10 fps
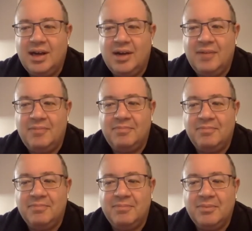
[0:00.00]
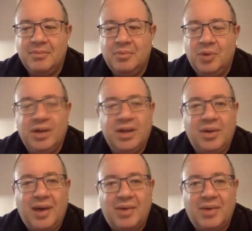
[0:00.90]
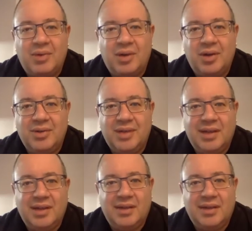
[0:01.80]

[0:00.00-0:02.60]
We're going to know how to run a hotel at